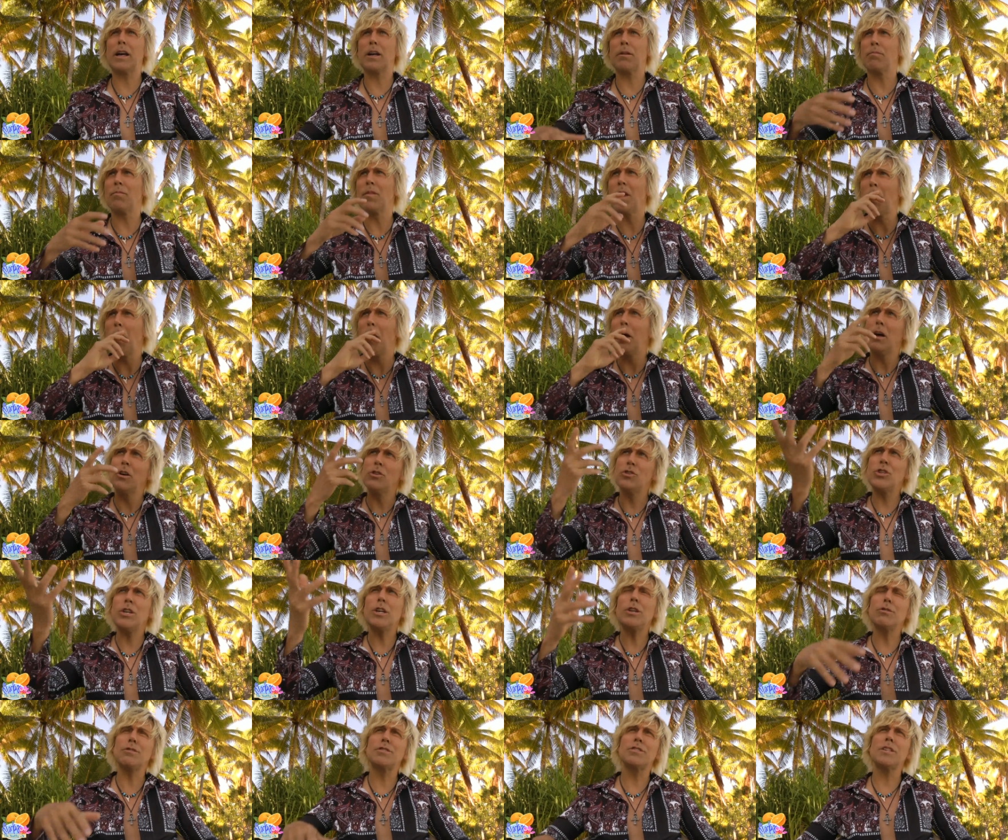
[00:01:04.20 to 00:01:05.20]
and
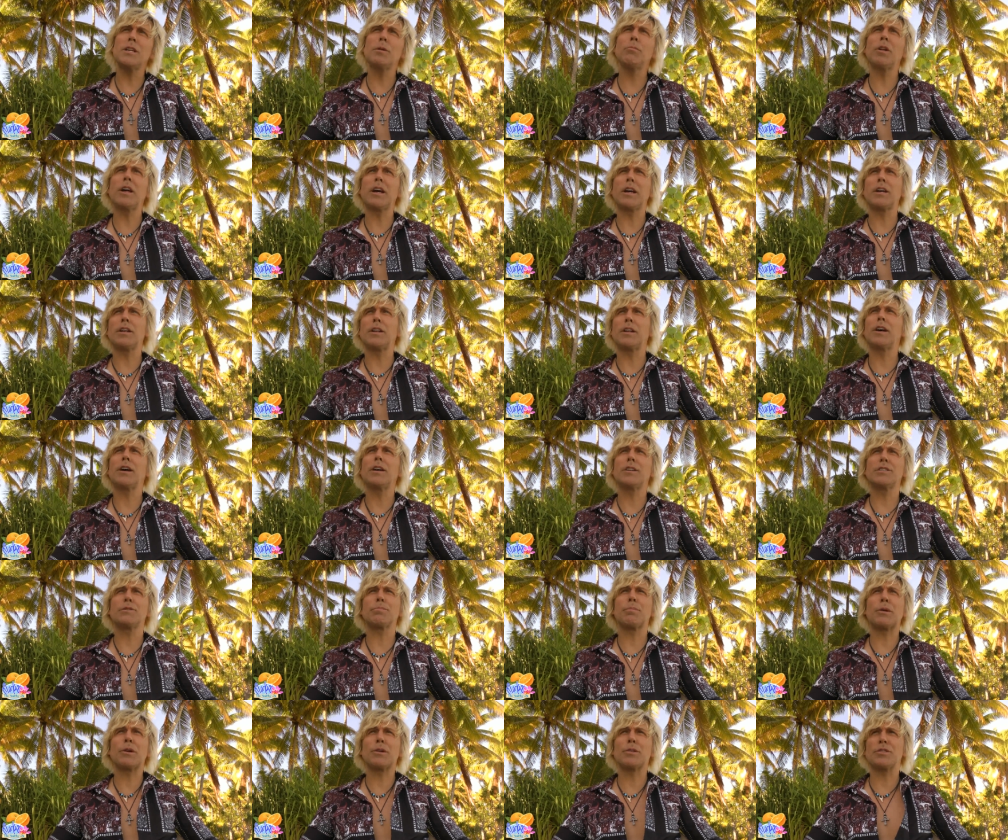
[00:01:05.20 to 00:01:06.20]
gee, you seem like a
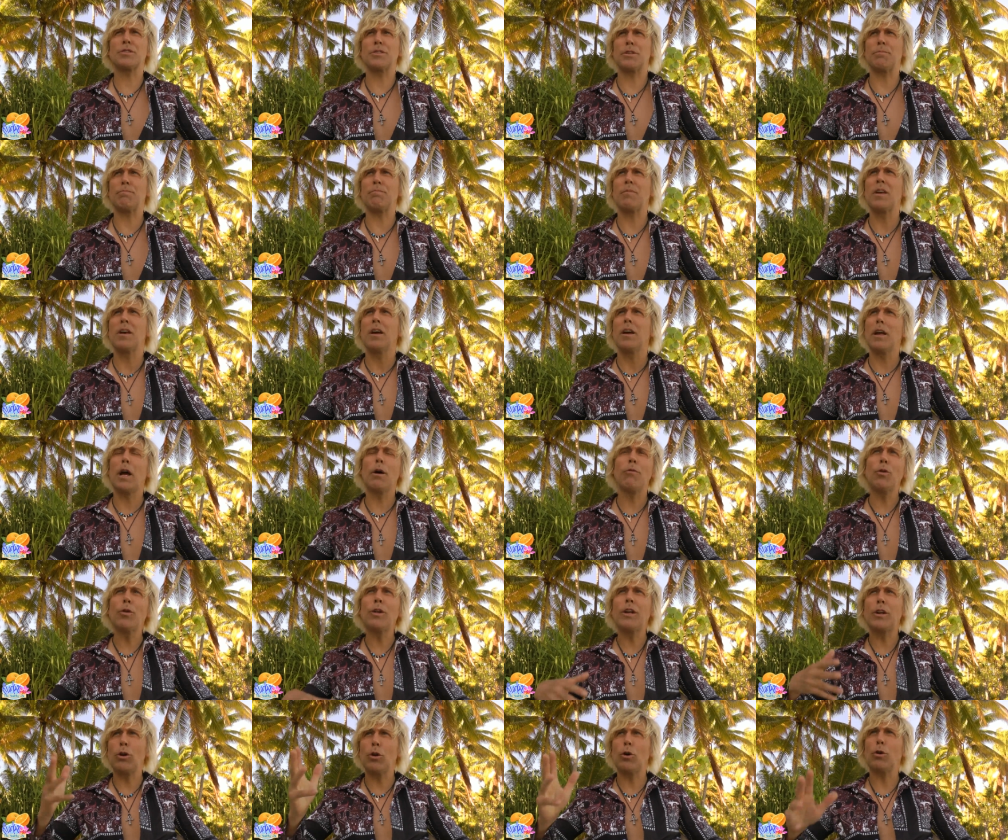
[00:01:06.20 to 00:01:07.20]
nice person. I've
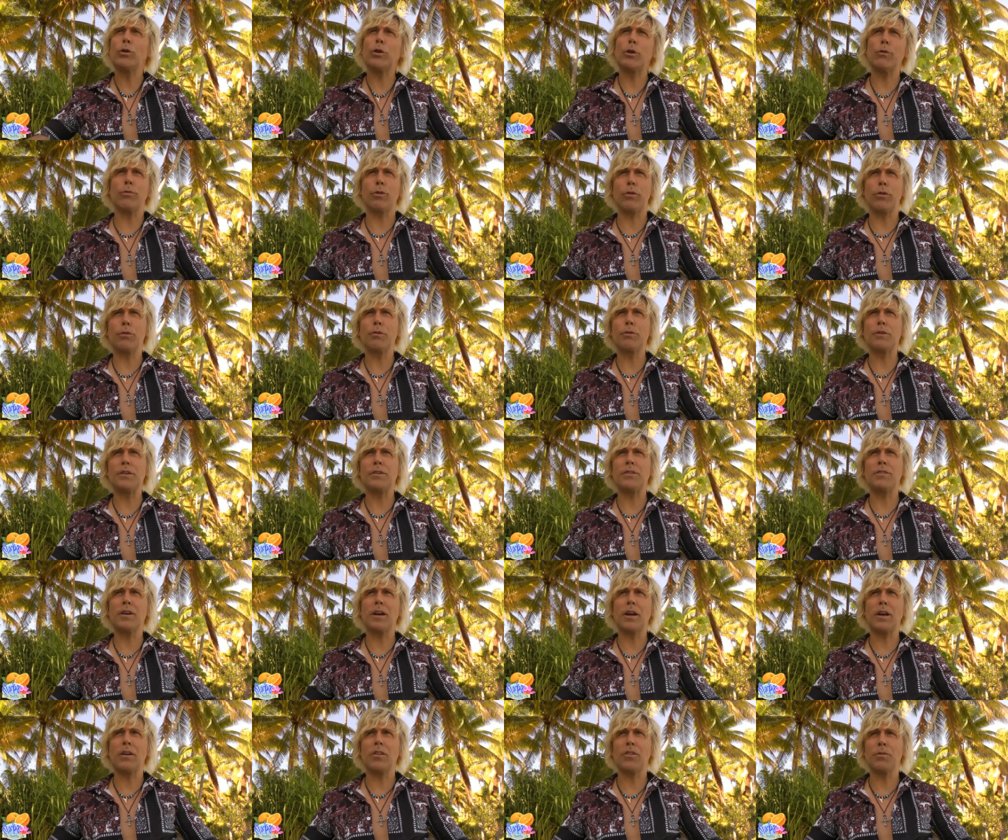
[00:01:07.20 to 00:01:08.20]
only known you for 30
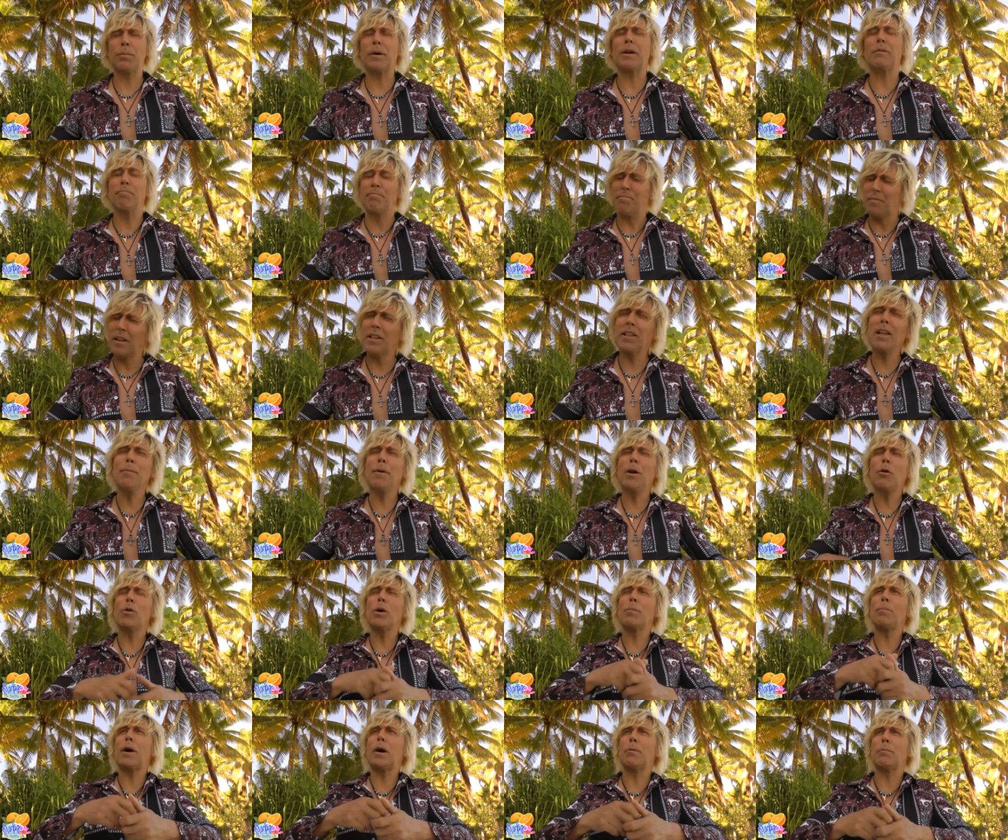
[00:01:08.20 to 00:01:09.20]
seconds, but let me
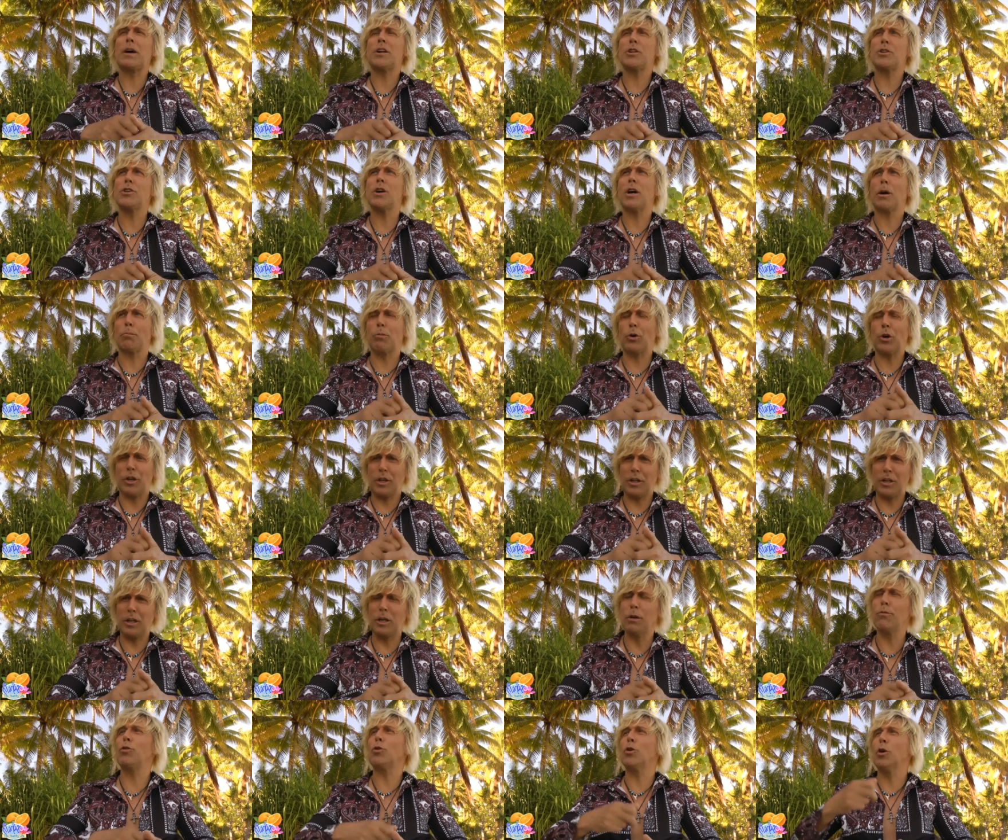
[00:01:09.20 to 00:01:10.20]
whip out my checkbook
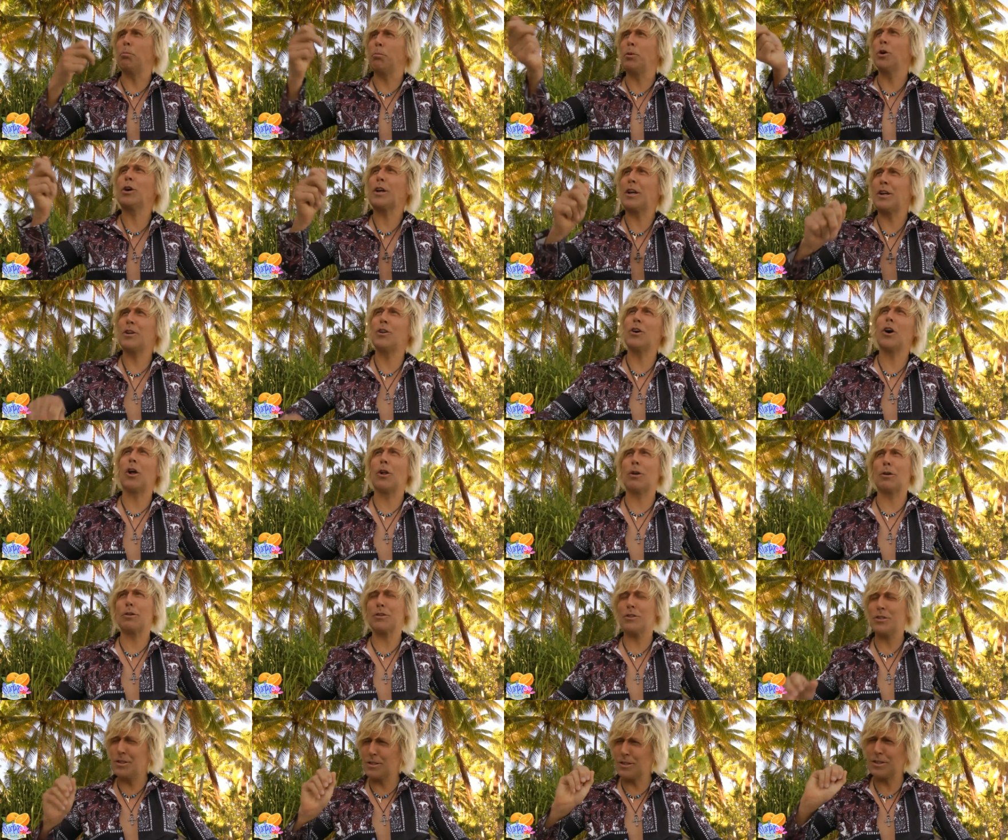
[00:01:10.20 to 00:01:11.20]
and give you a million
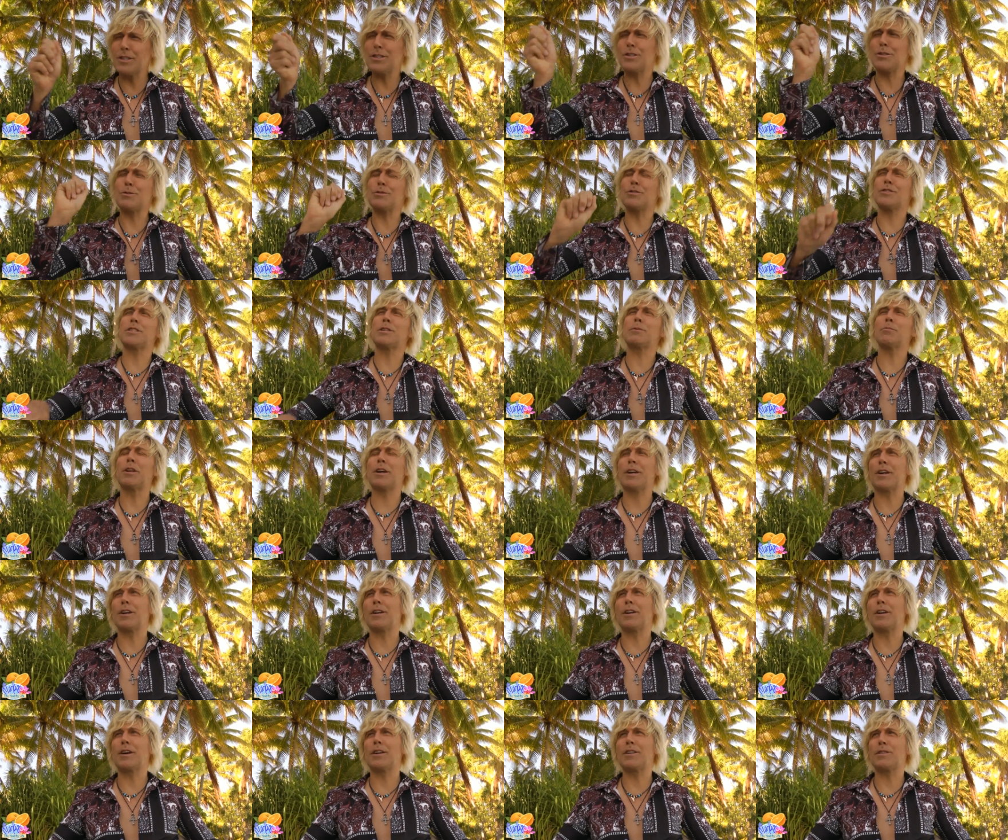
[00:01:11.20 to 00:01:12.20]
dollars just because you seem
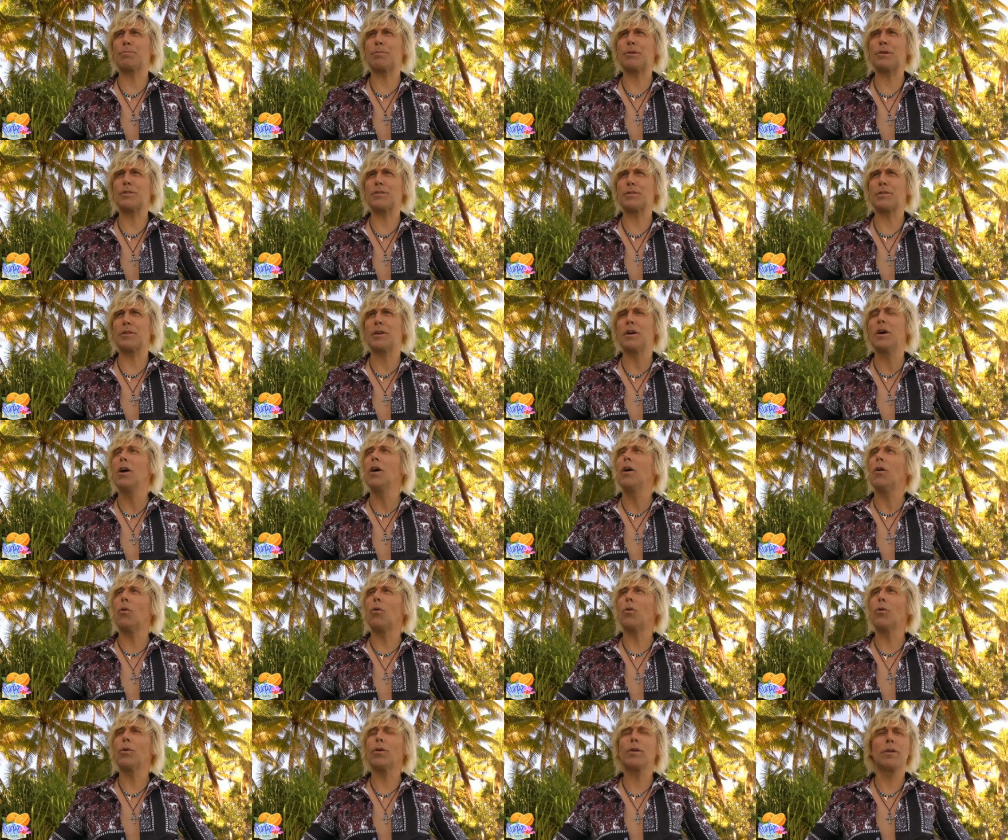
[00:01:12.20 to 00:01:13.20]
like a nice person.
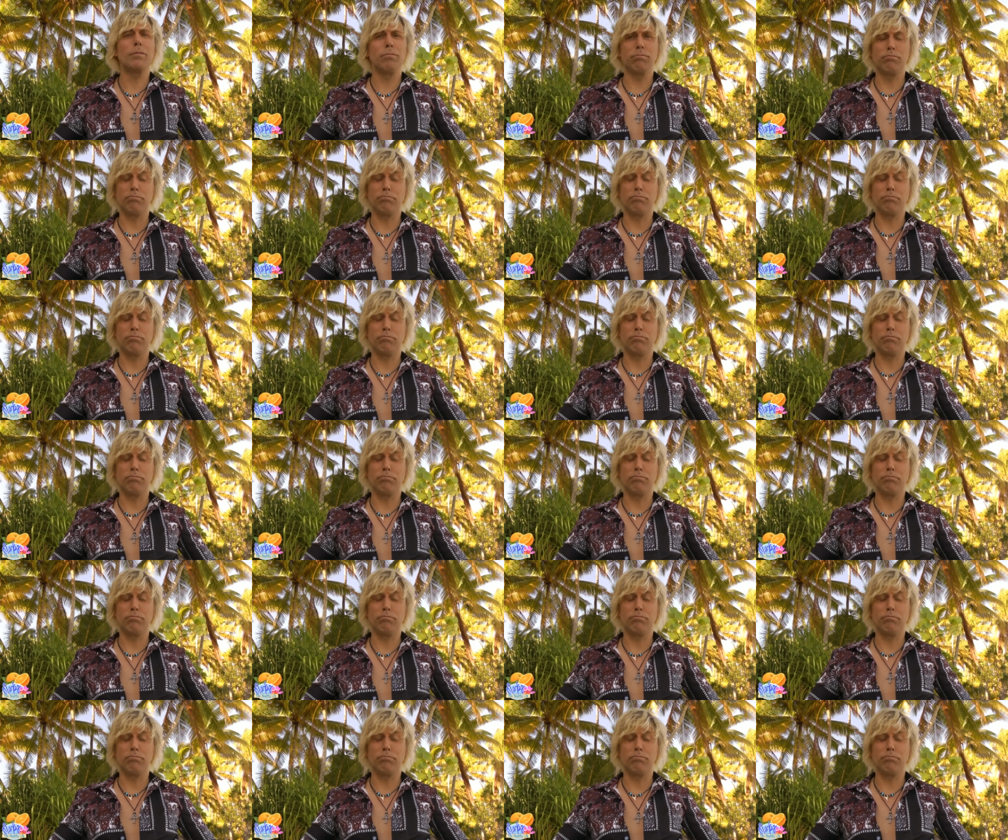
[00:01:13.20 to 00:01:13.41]
Or